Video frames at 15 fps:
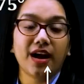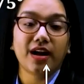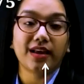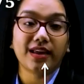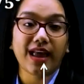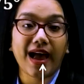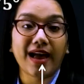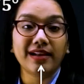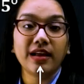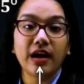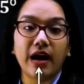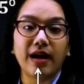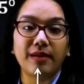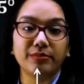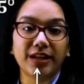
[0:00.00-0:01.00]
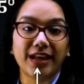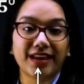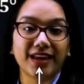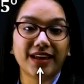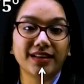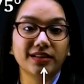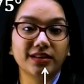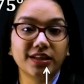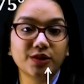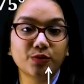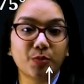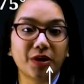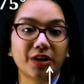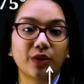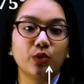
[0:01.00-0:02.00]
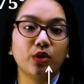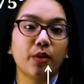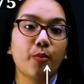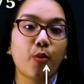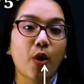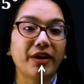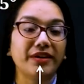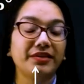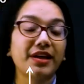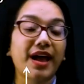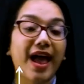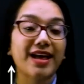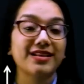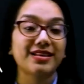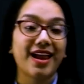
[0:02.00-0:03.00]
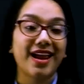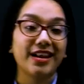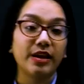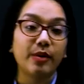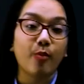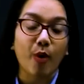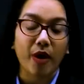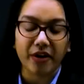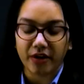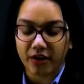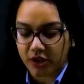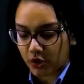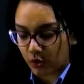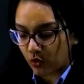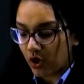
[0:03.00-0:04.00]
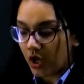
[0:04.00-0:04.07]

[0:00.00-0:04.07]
again I'm taking this particular point as any point Q.